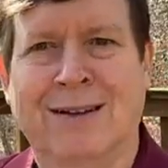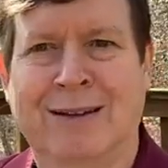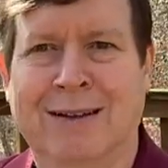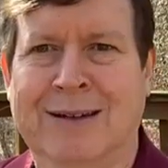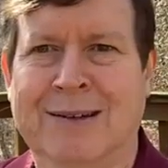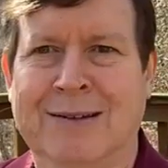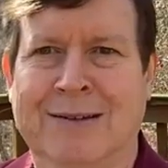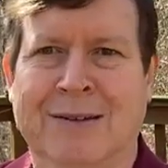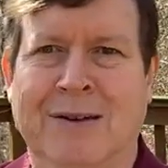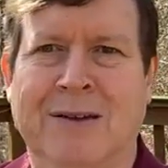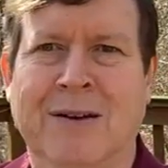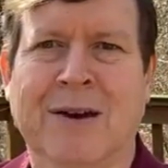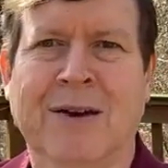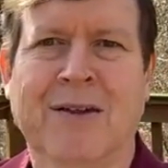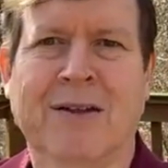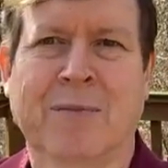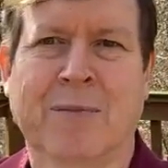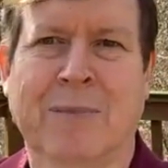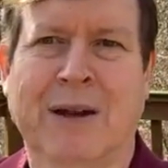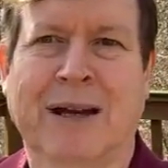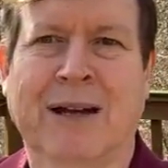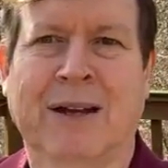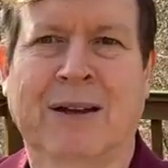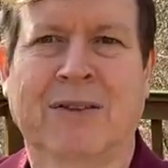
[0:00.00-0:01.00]
is another
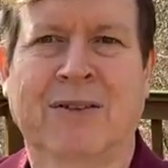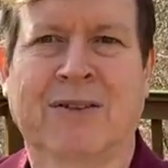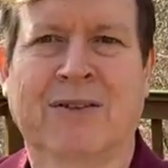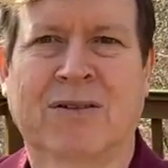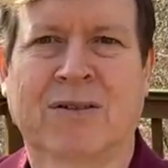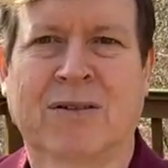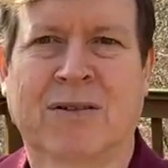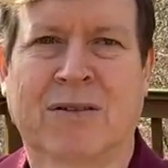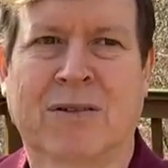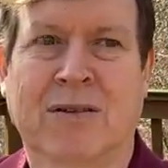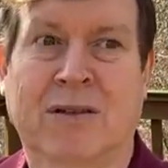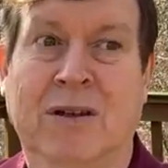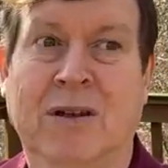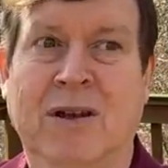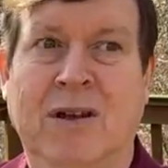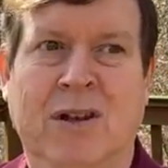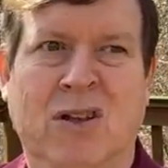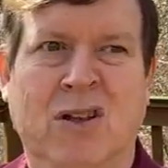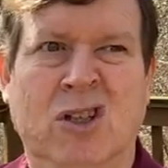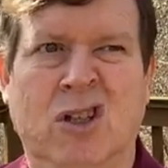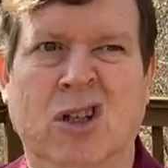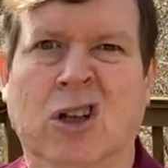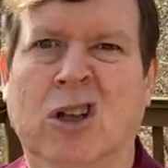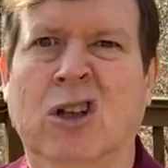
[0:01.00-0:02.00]
man's
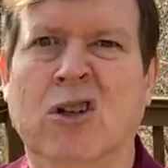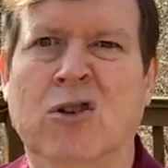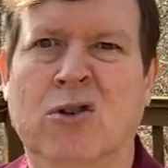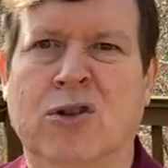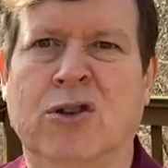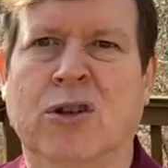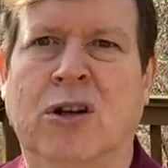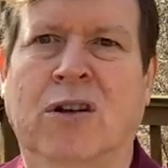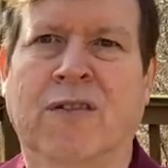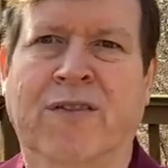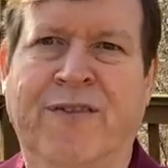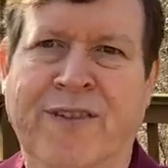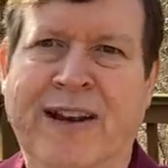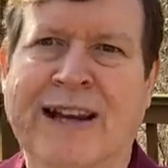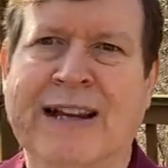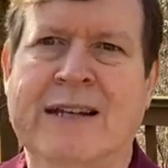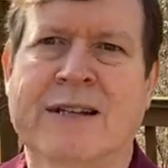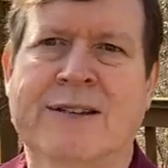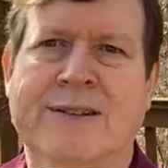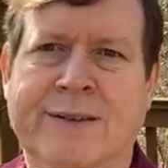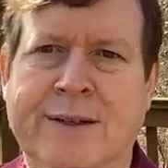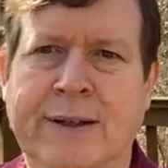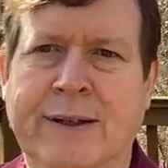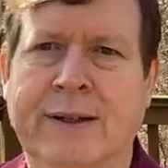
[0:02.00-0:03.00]
delusional
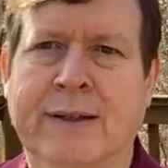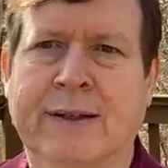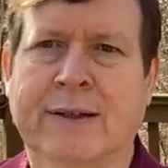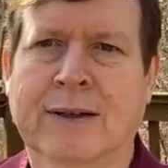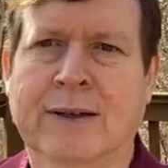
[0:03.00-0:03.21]
fantasy.